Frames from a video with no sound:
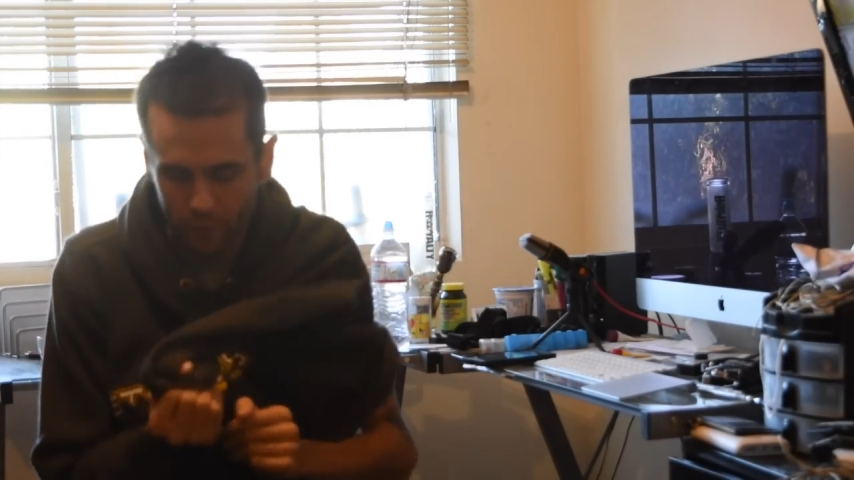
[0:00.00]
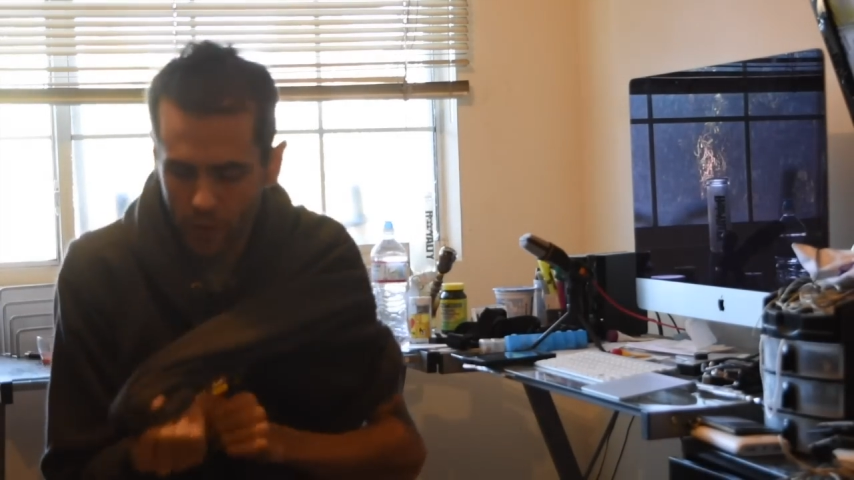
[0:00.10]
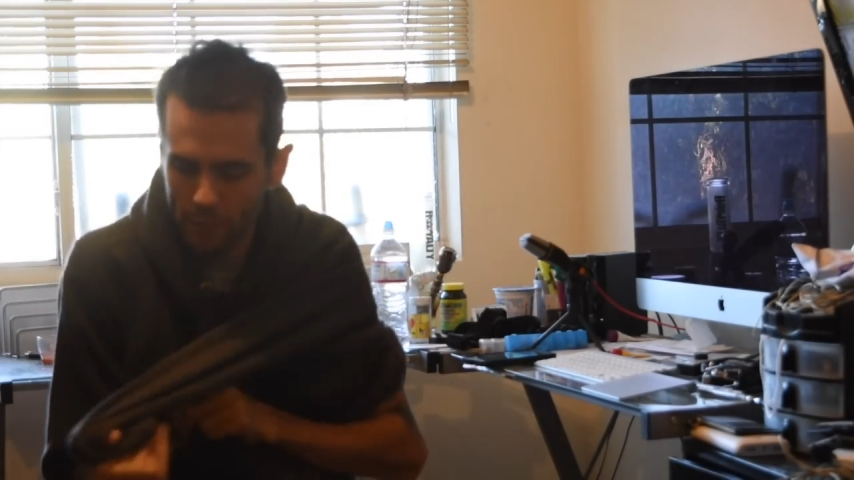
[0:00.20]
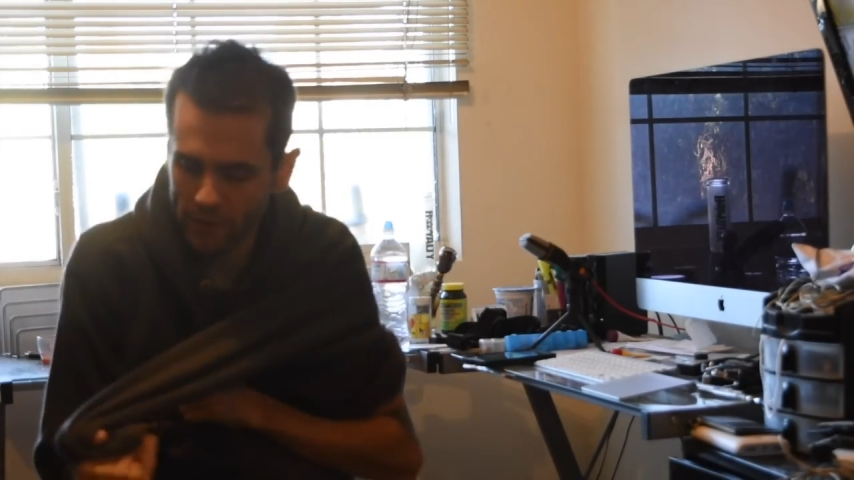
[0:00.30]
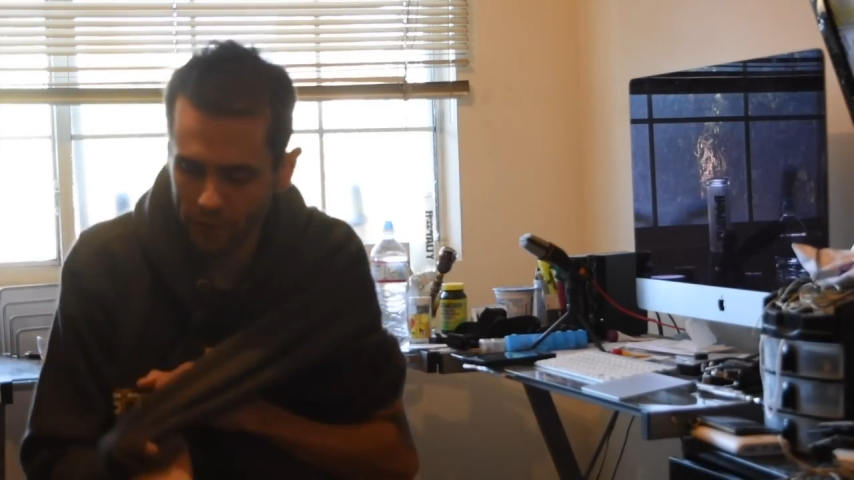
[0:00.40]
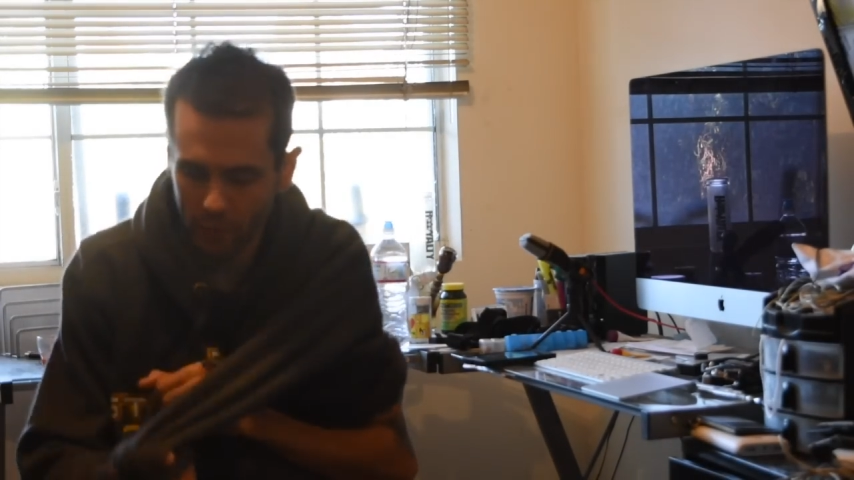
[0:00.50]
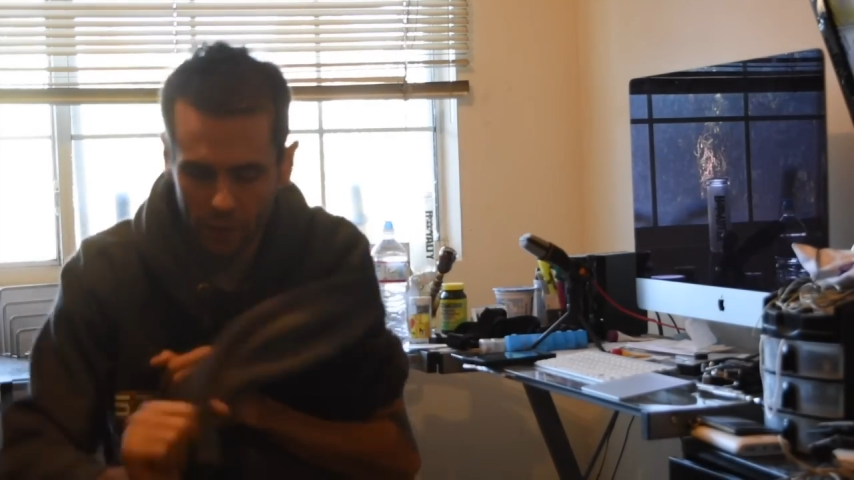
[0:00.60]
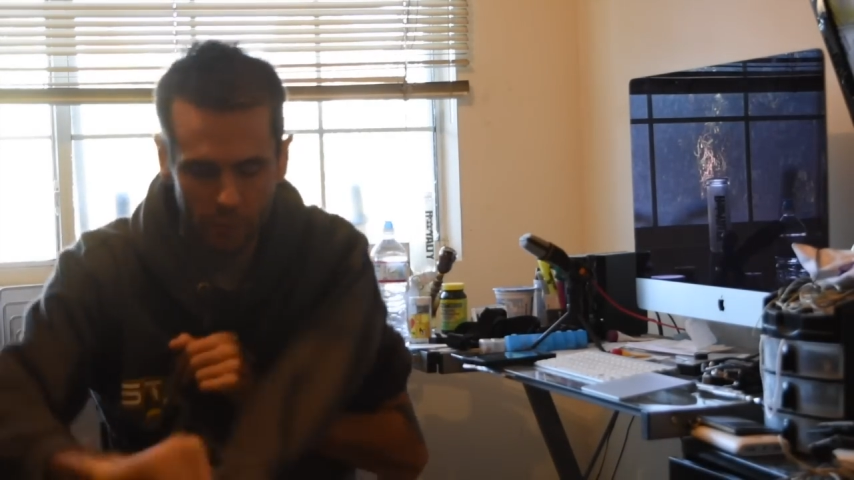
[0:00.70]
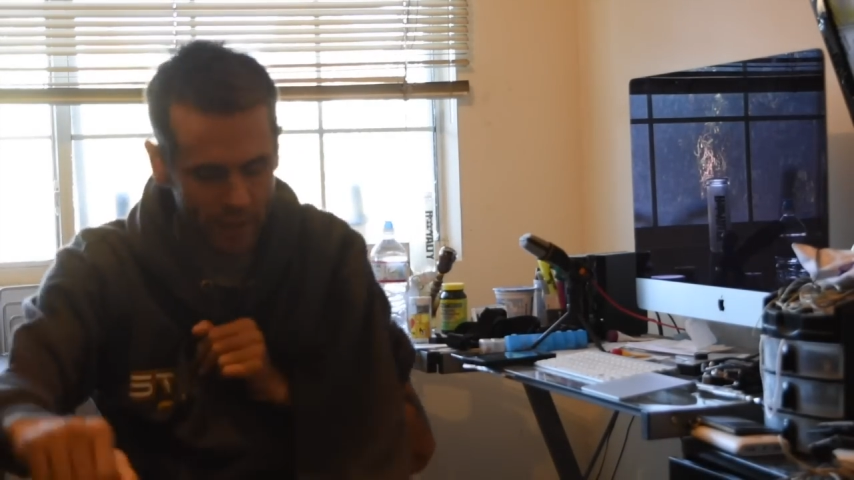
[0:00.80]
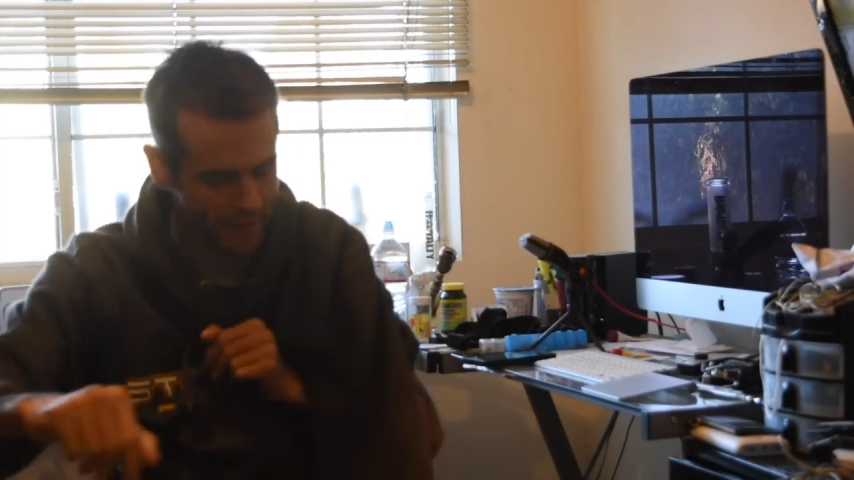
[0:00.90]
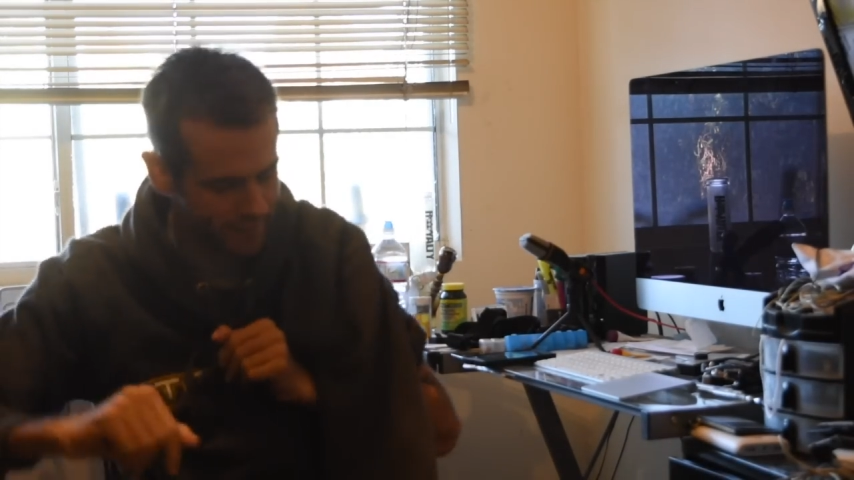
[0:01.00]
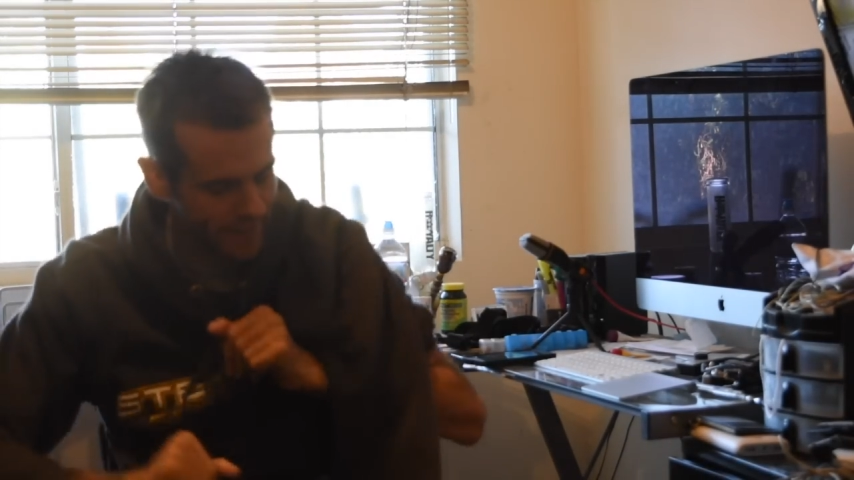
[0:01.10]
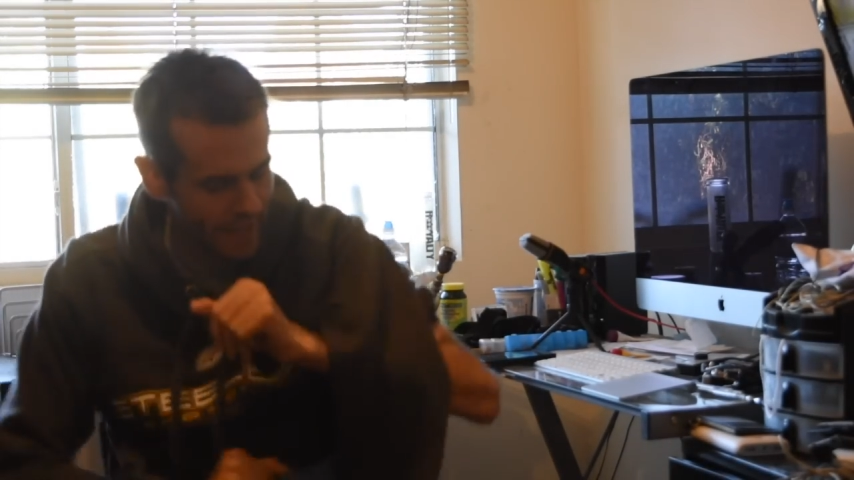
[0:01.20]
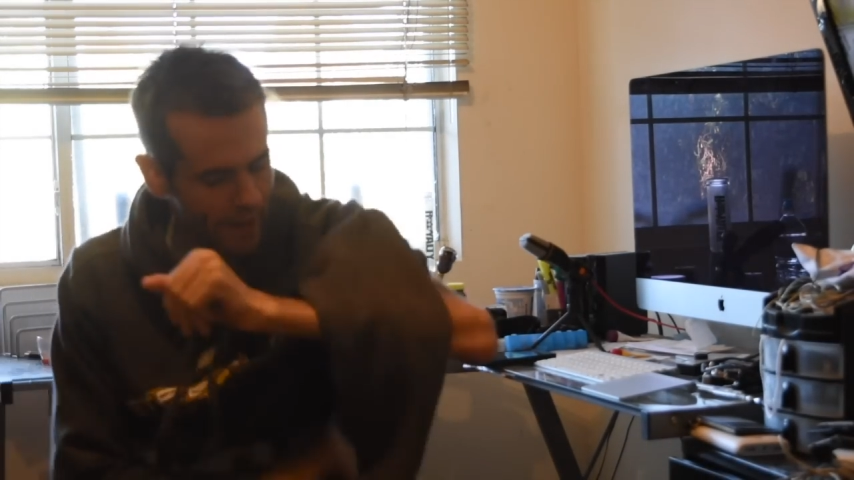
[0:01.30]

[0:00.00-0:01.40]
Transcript: worry about the sweater being inside